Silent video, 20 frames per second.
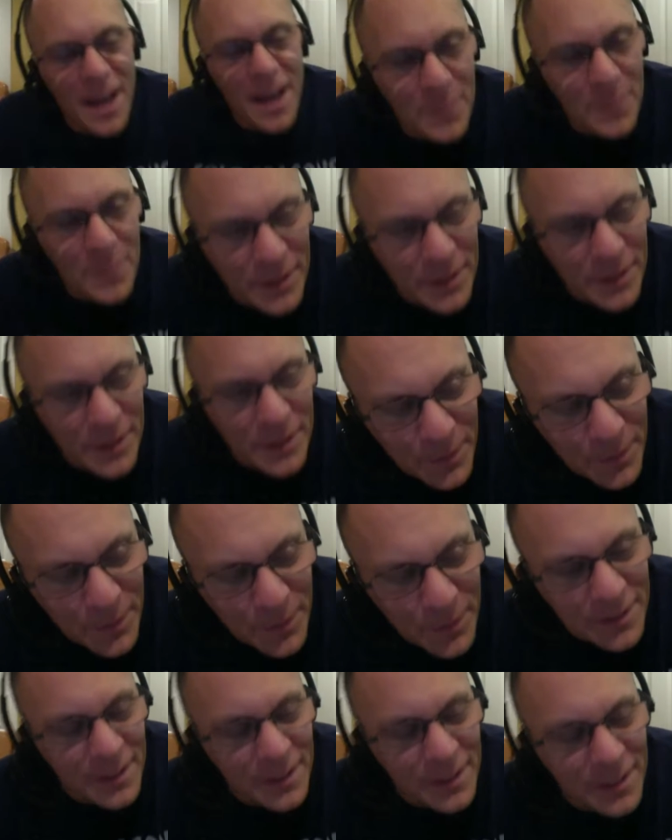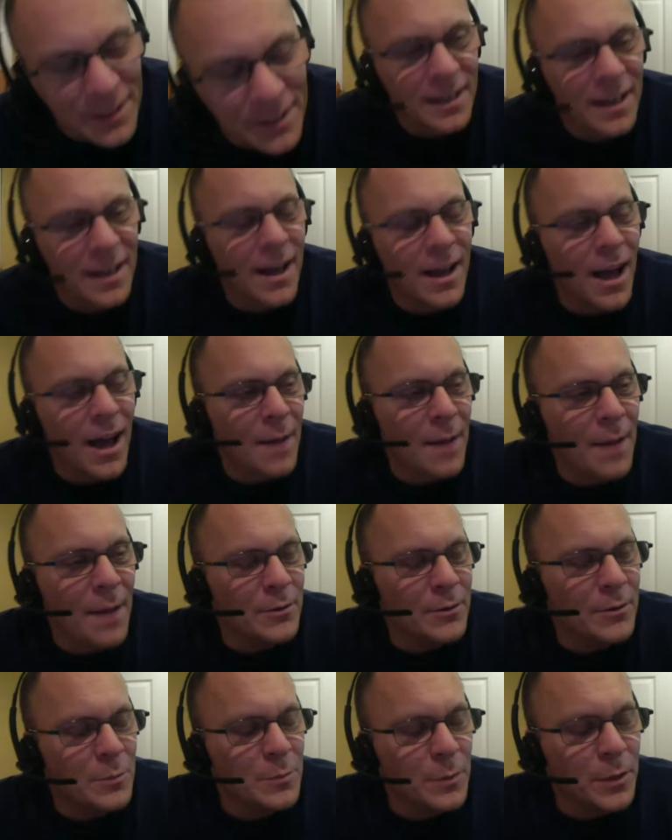but the cop
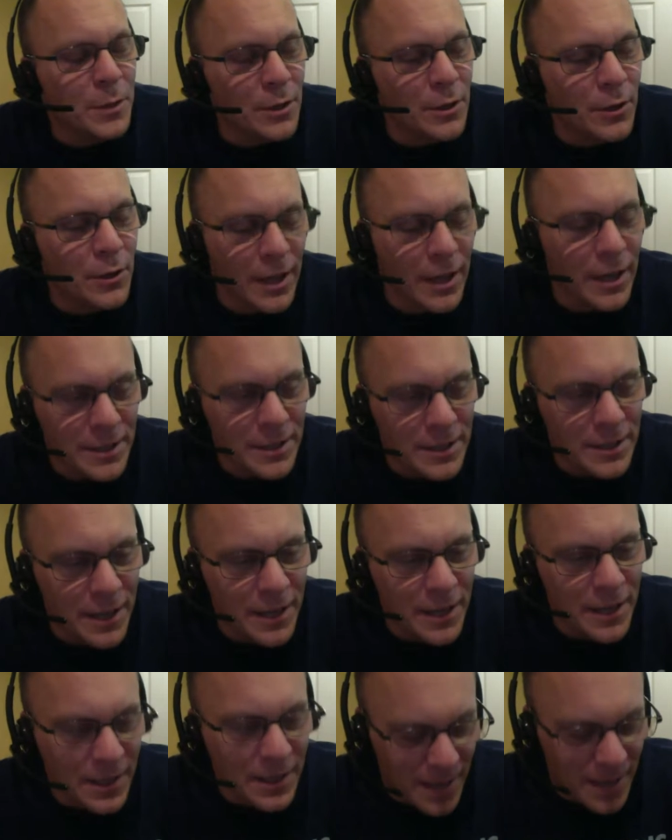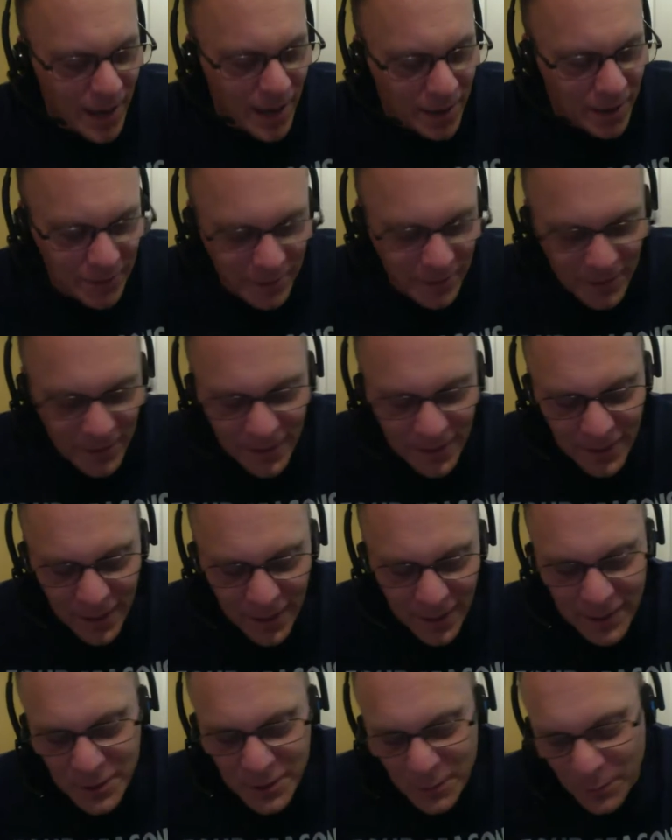who's puking his guts out
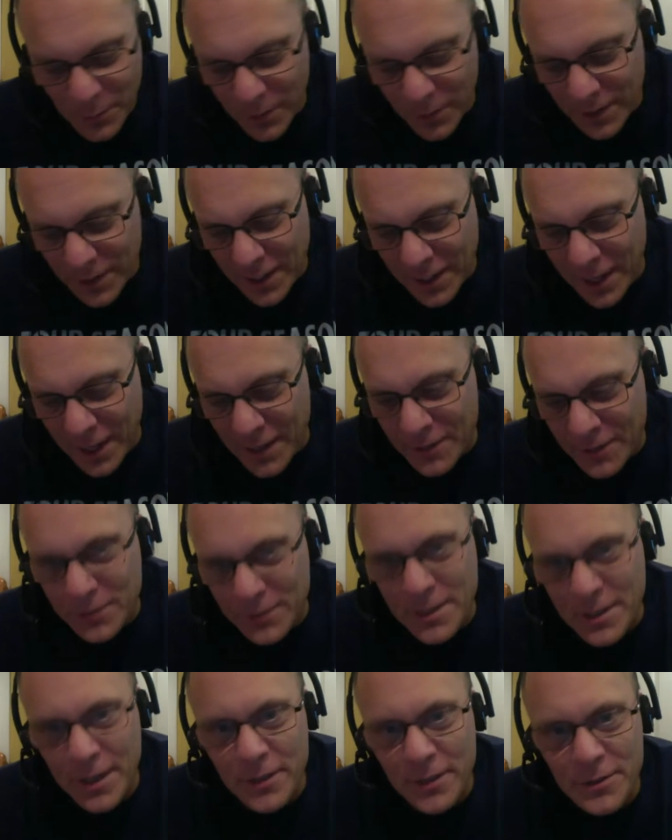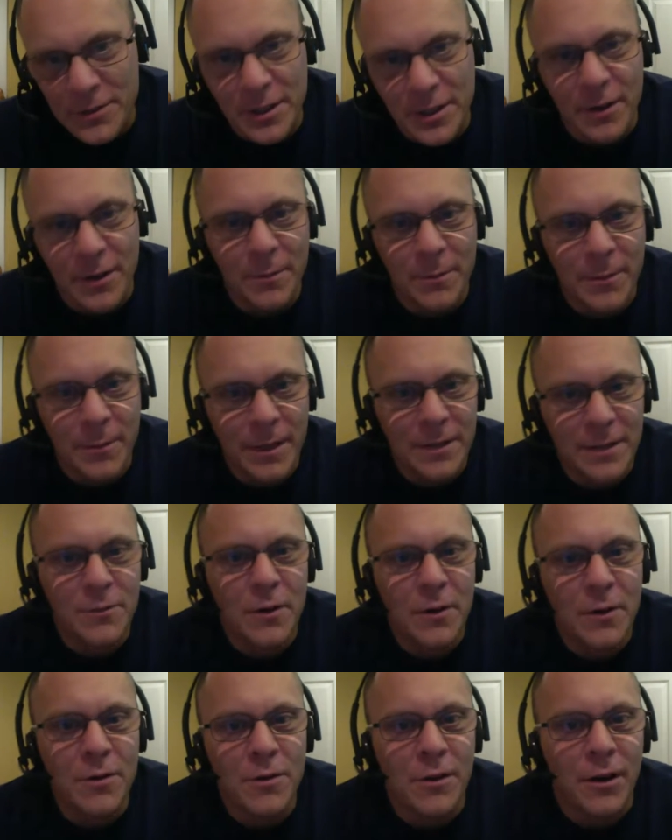is the one that Kendall tells to go make the
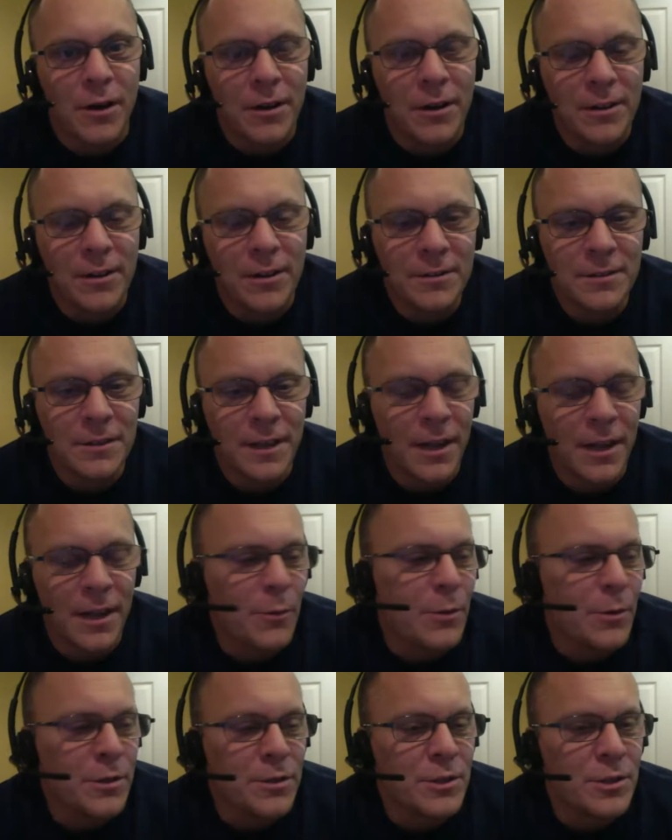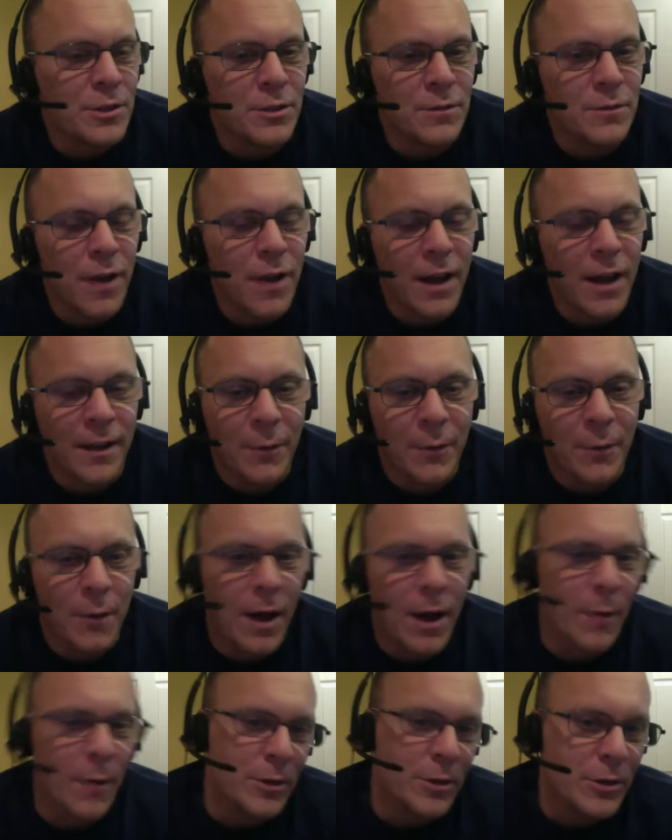phone call. The other one's just fine. Like, why
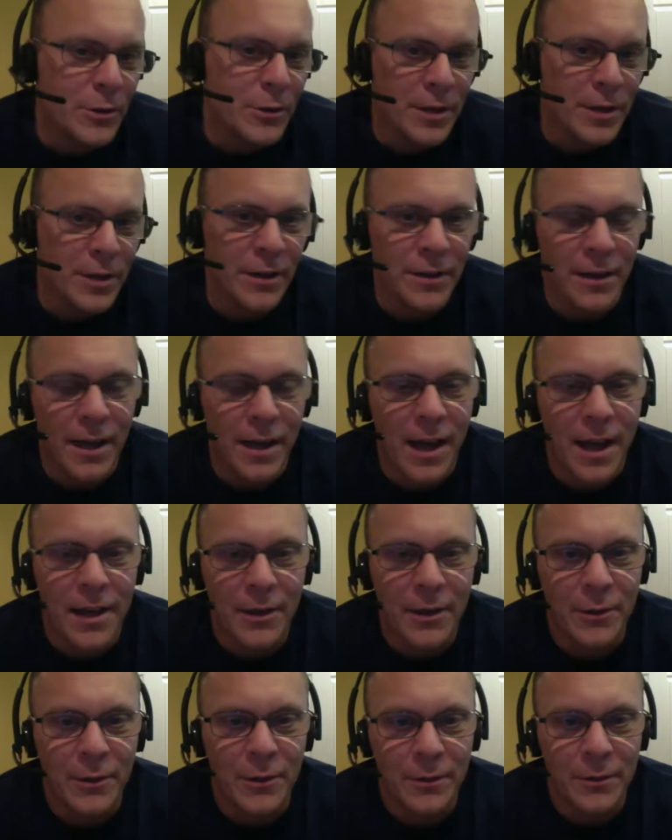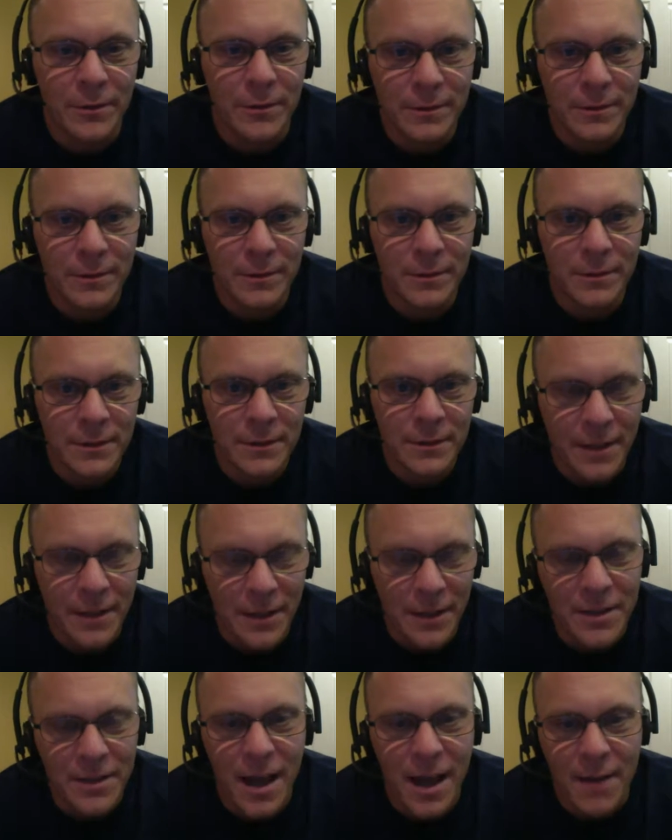wouldn't you tell the guy who
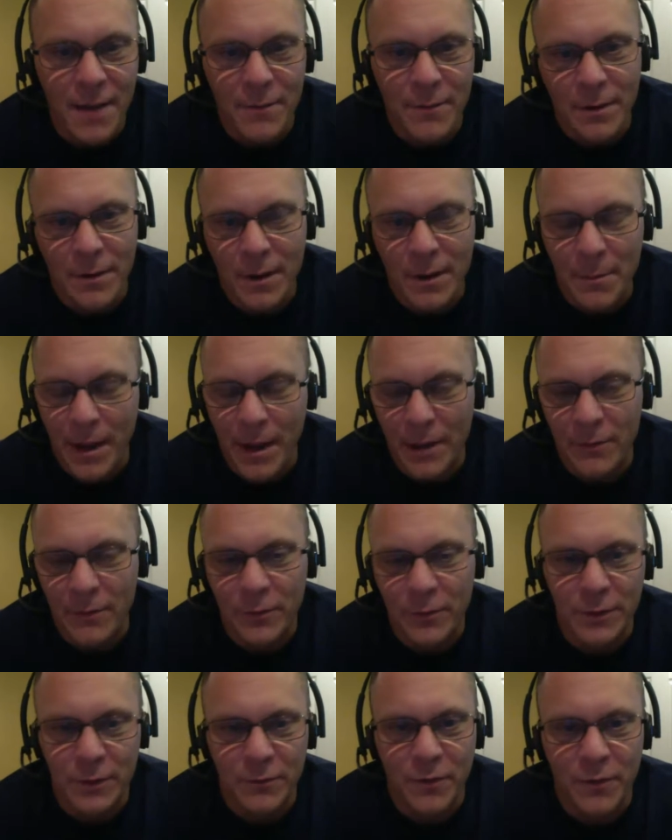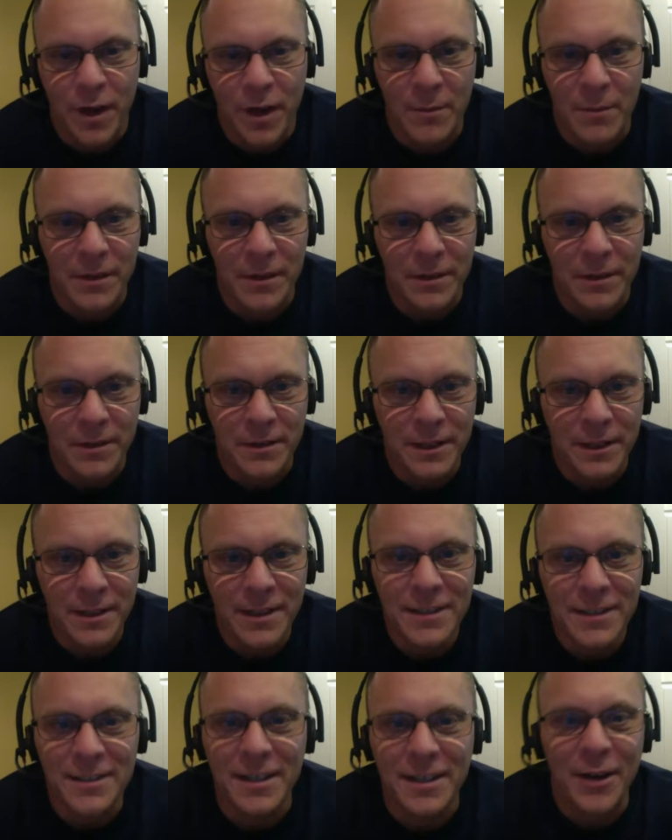doesn't have a mouthful of vomit
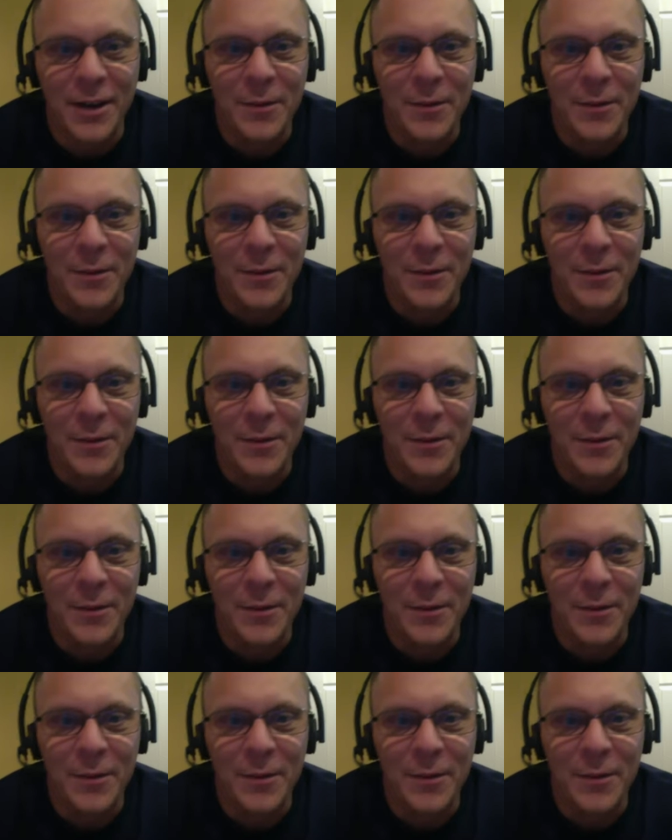to go